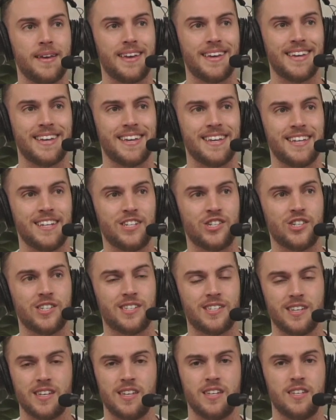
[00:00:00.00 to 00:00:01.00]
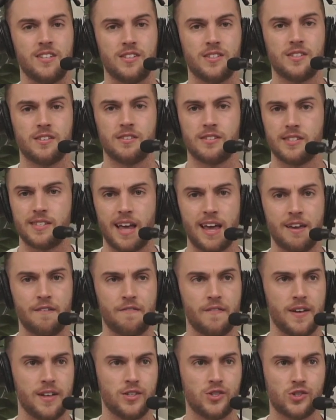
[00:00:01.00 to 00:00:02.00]
He just is
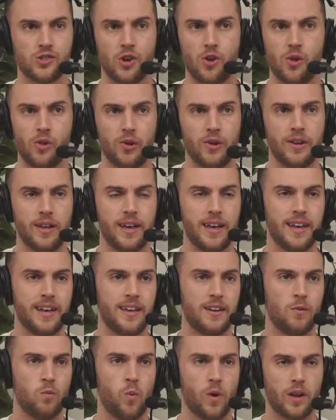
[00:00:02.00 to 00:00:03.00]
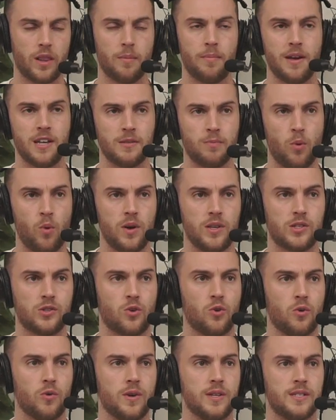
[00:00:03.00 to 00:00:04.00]
safe and solid and one of the best point
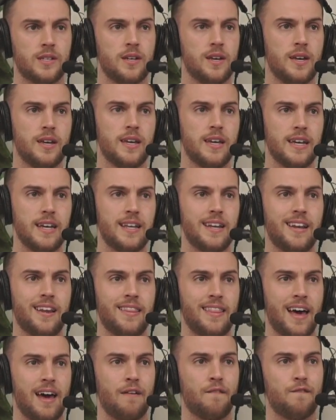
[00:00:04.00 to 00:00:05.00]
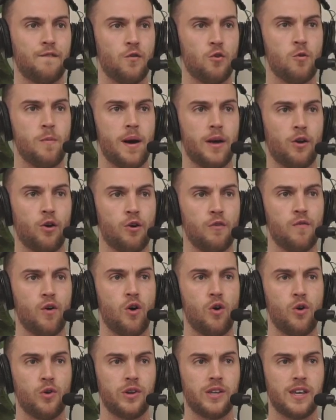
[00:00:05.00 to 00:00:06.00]
scorers in that format over
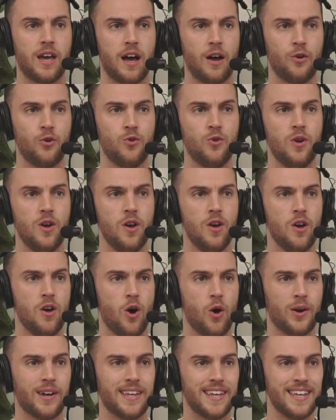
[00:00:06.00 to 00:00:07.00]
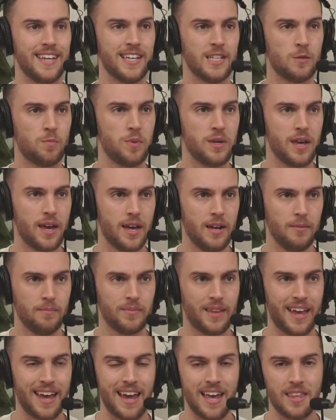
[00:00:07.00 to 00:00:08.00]
on Yahoo. On ESPN,
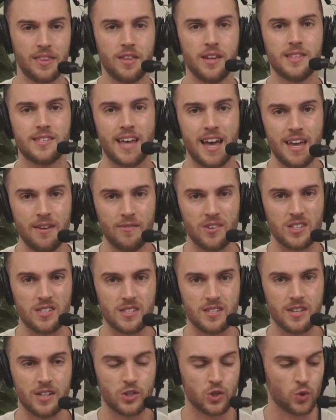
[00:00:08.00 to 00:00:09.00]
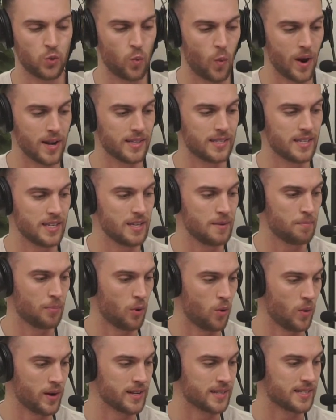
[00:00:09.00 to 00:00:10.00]
Anthony Davis is at
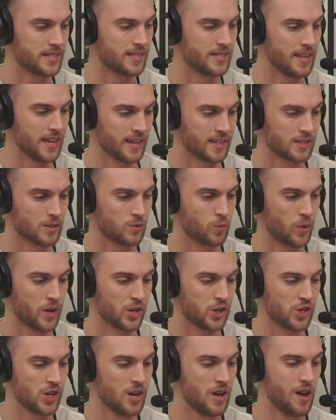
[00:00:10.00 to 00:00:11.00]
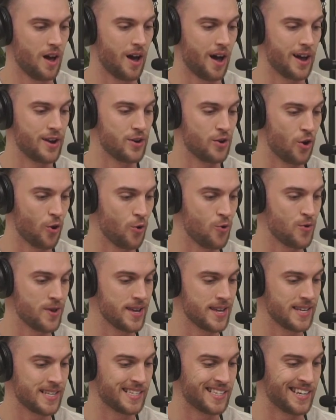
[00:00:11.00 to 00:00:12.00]
20.6, which I know
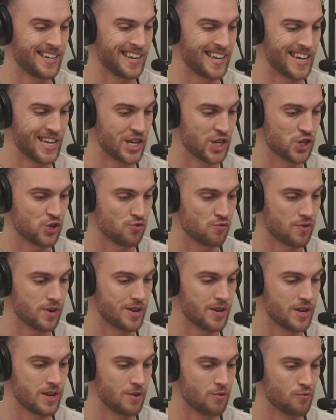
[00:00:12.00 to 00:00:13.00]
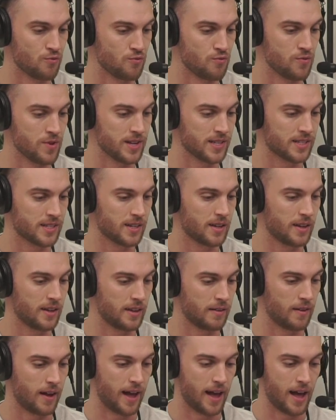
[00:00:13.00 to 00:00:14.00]
he's an injury risk,
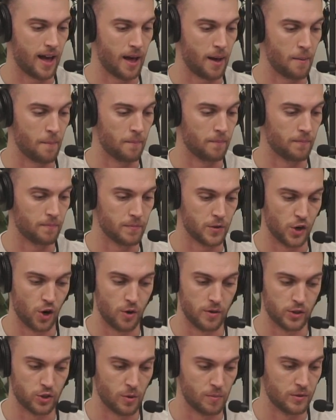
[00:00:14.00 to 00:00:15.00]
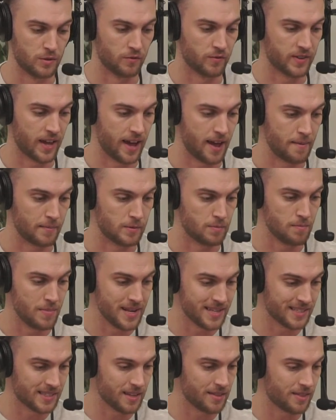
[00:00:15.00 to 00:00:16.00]
in terms of games
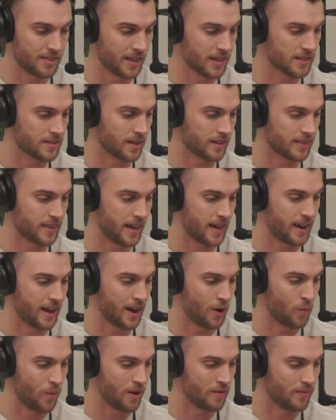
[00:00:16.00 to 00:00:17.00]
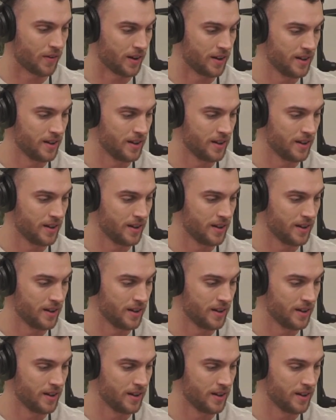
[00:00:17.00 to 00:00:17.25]
missed and things like that. However,